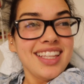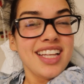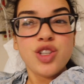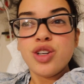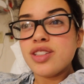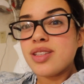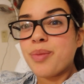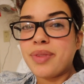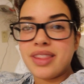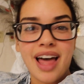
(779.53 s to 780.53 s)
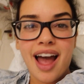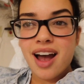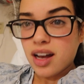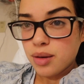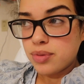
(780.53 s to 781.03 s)
They took some
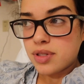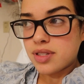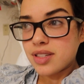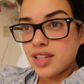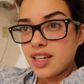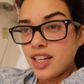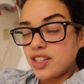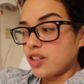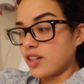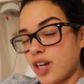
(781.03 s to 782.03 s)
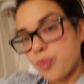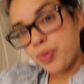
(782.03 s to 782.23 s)
labs. They're gonna